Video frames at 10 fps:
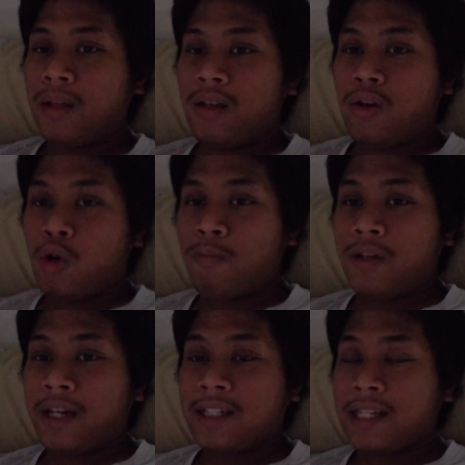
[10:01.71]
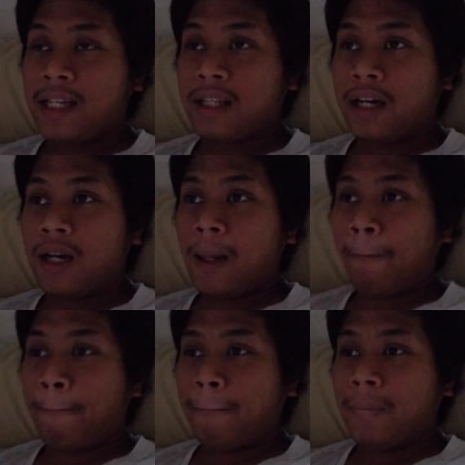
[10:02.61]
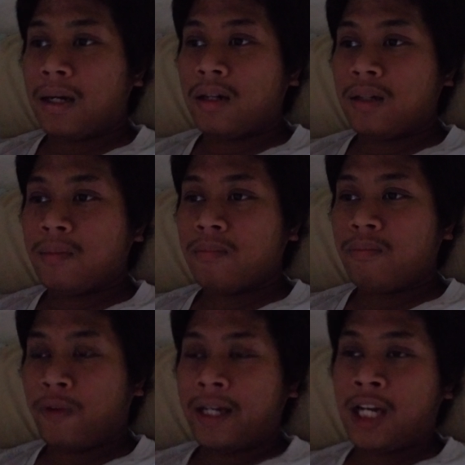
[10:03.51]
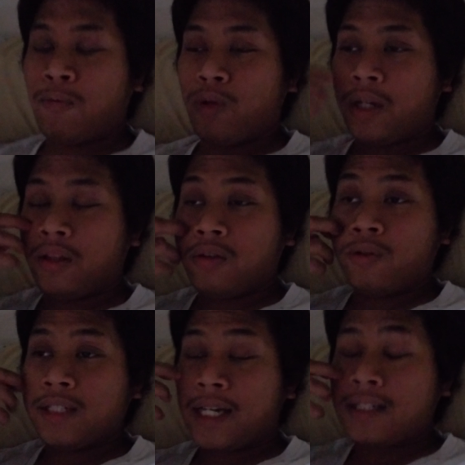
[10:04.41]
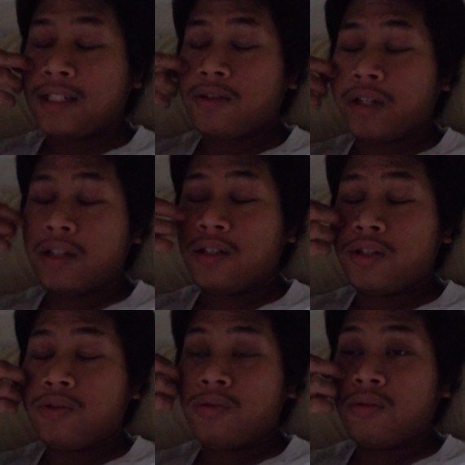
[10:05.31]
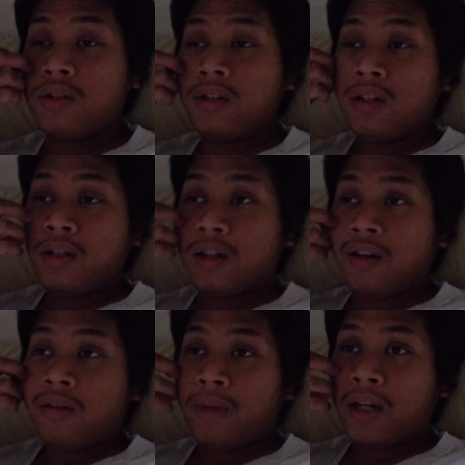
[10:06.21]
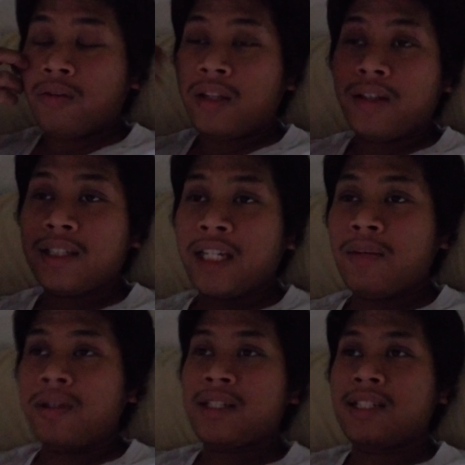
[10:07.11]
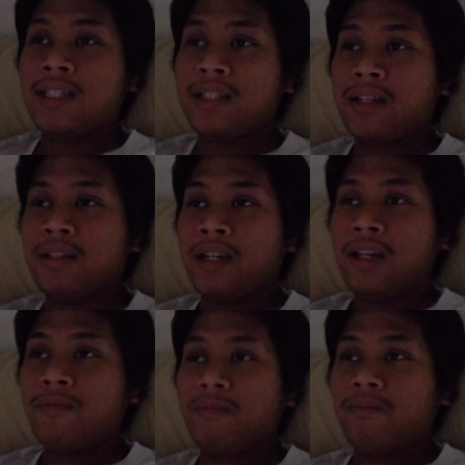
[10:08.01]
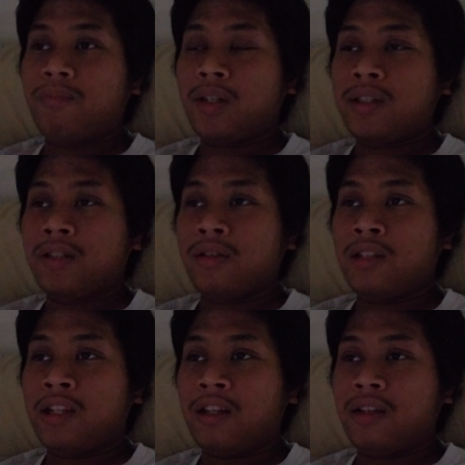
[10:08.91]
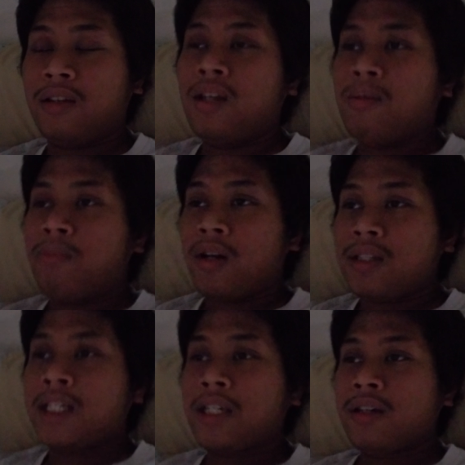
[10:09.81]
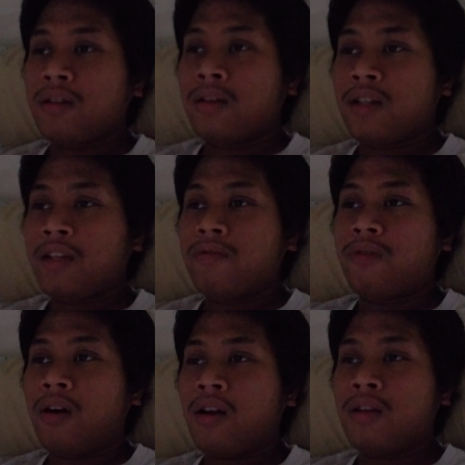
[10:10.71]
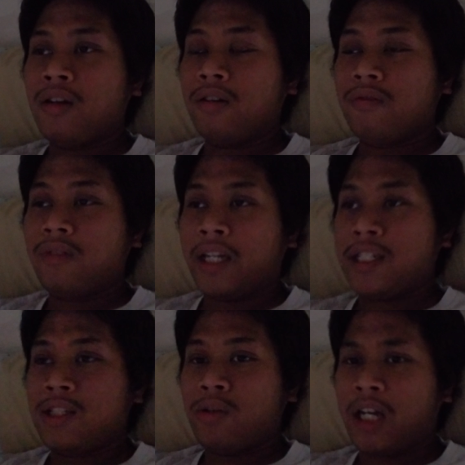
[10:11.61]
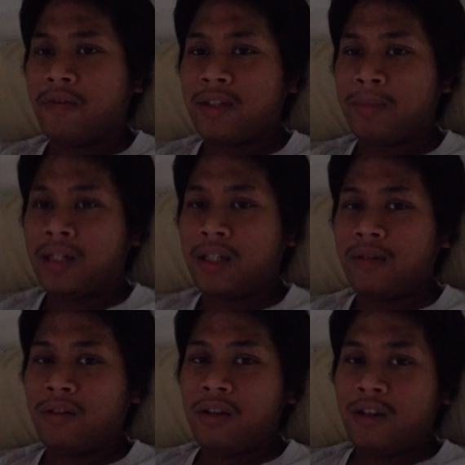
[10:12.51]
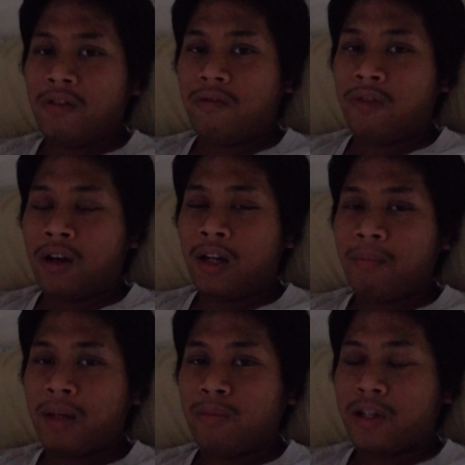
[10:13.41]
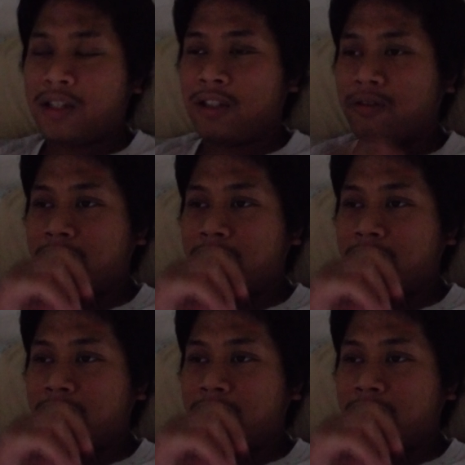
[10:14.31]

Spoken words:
hope you guys like that. Right now I'm running through Assassin's Creed 2. I don't think there's any missions in there that I am particularly fond of. I just don't have as many fond memories of